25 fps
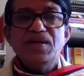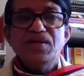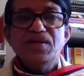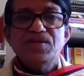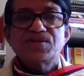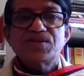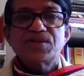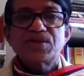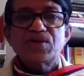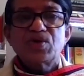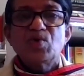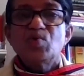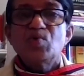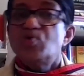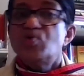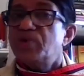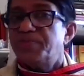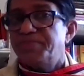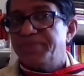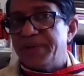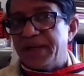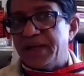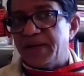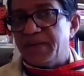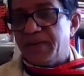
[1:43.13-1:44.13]

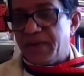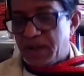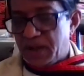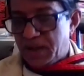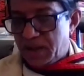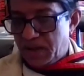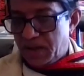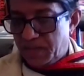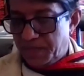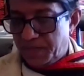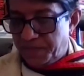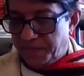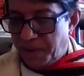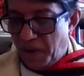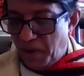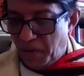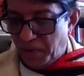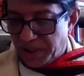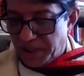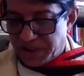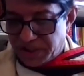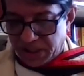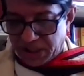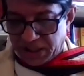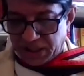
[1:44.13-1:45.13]
inscrutably
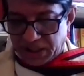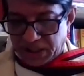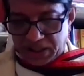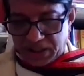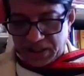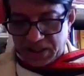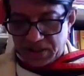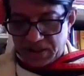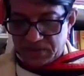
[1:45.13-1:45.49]
poetic.